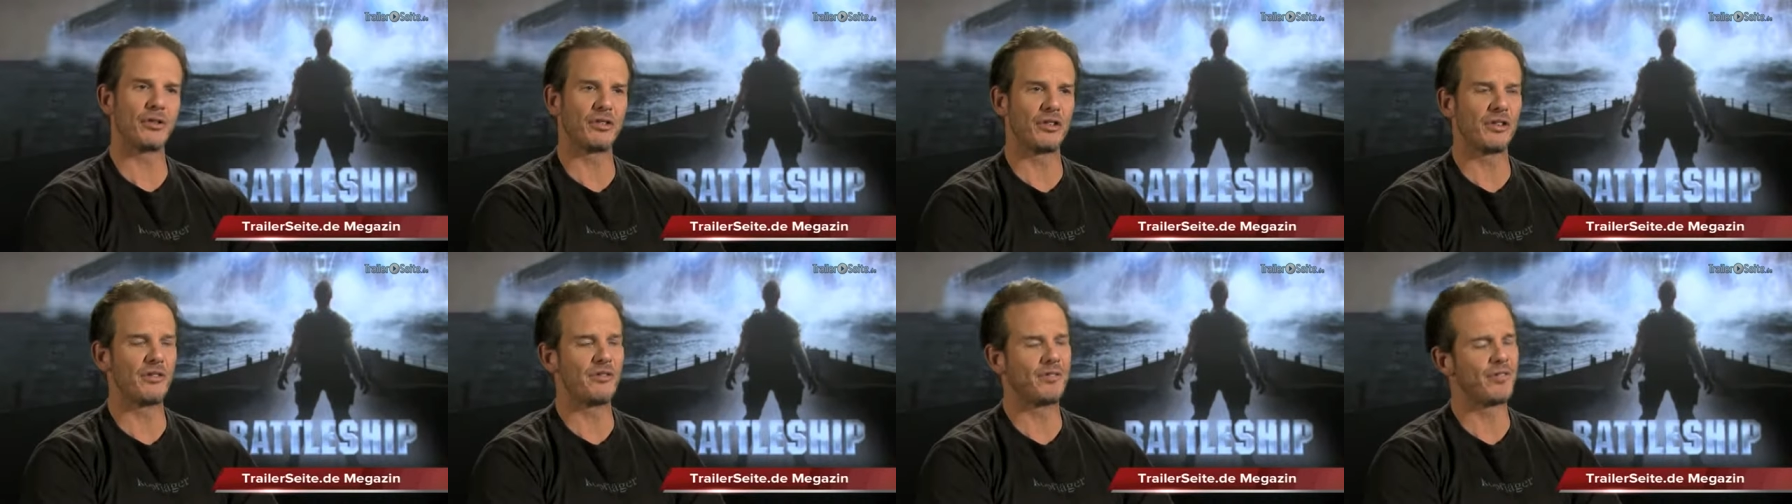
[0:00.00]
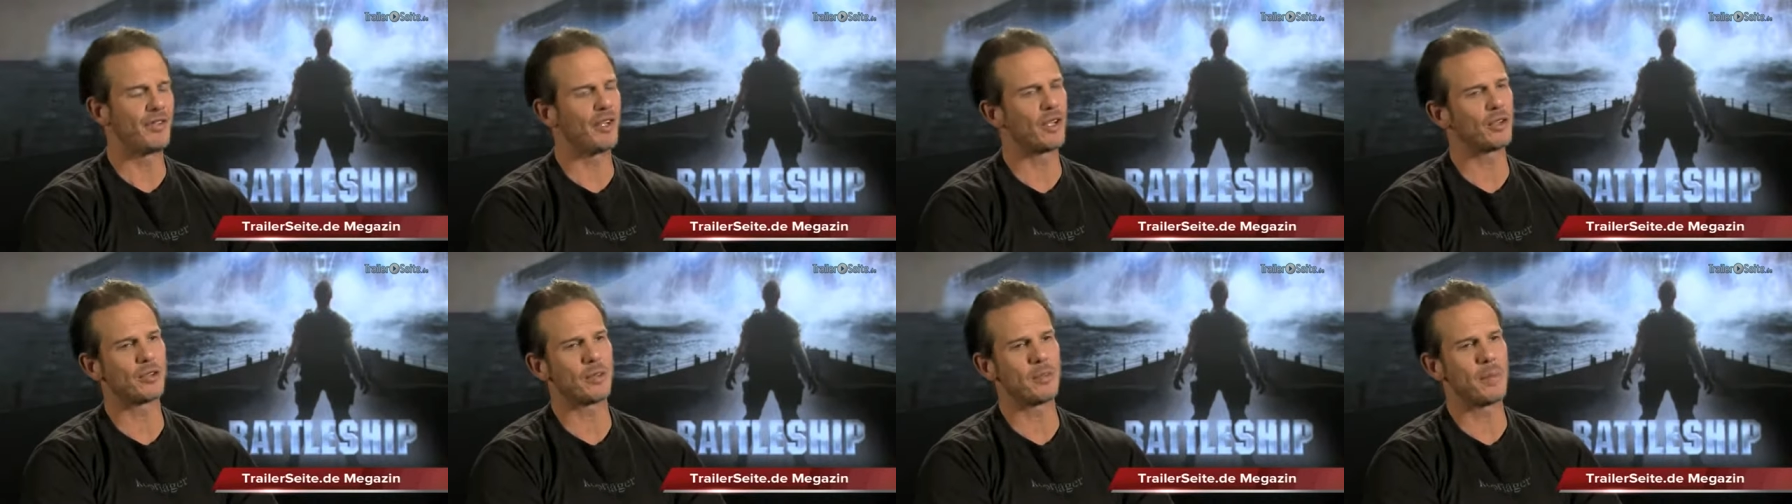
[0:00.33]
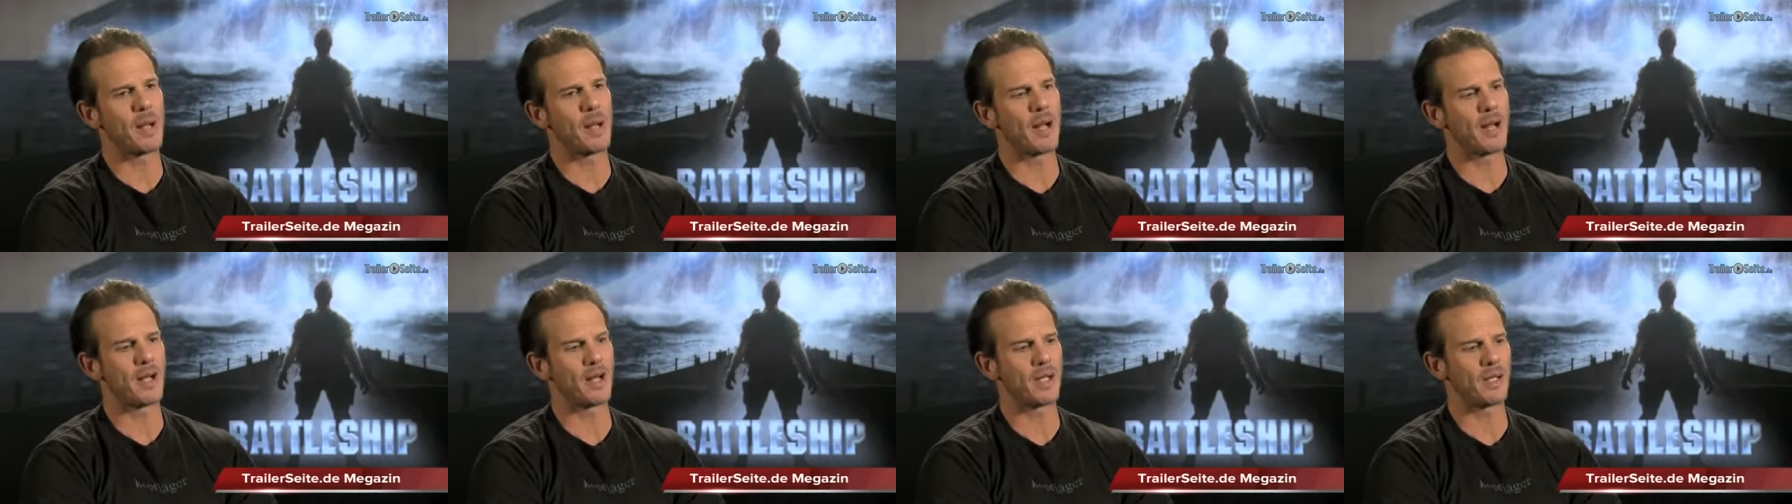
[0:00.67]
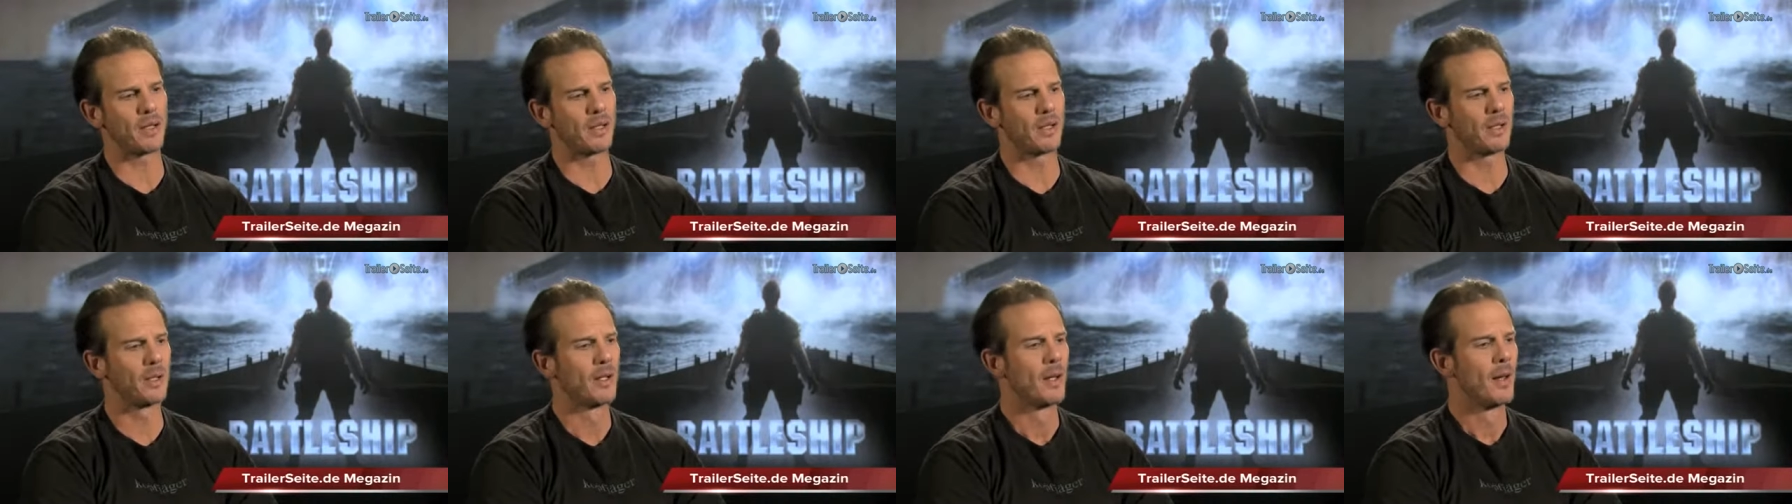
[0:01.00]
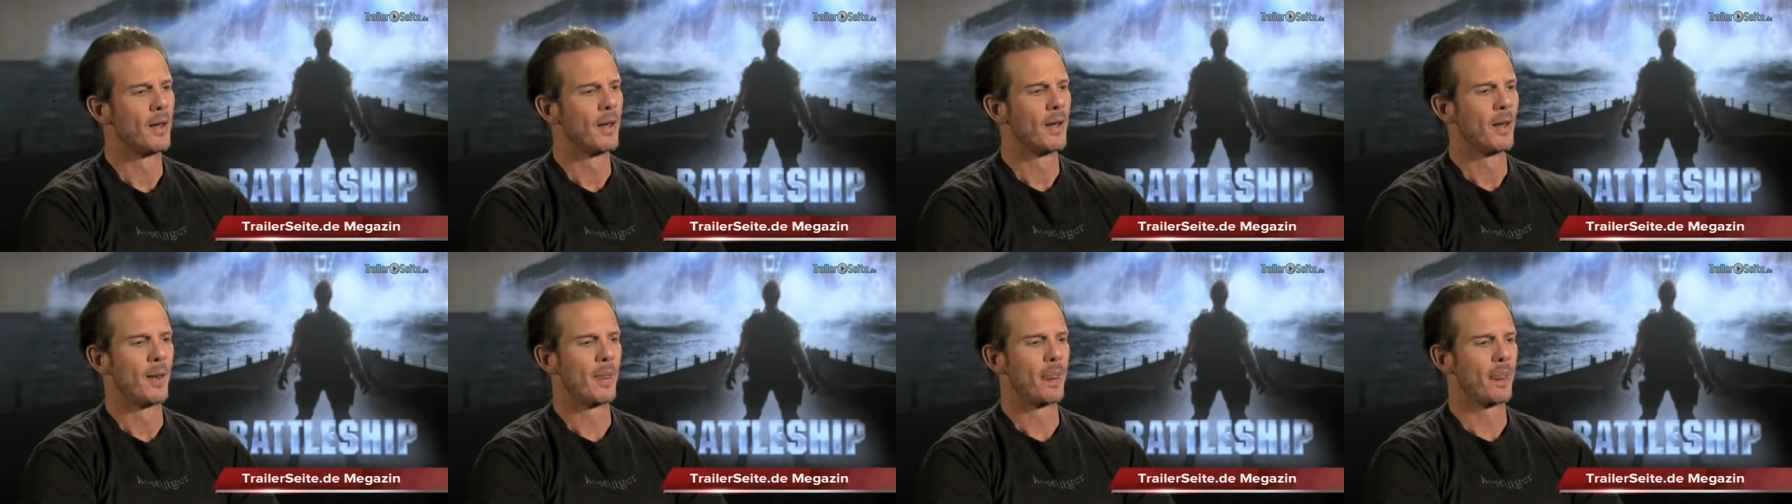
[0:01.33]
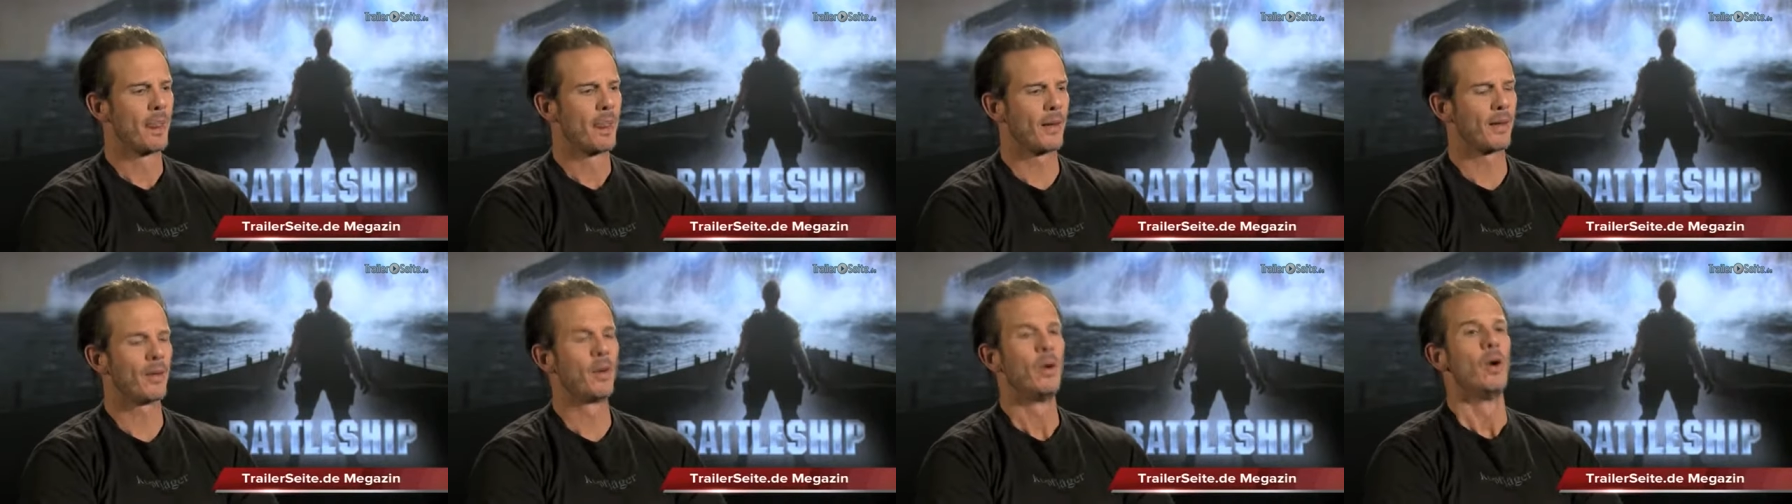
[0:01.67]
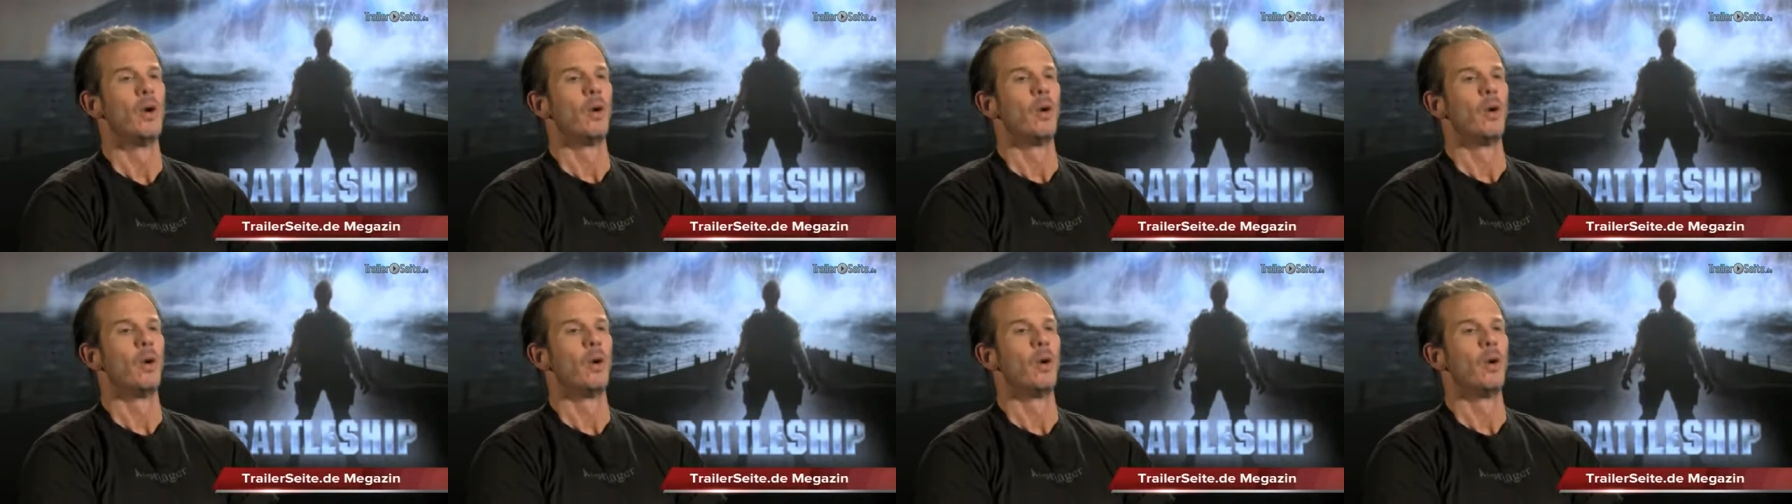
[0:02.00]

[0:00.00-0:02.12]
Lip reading: she felt about it and, you know,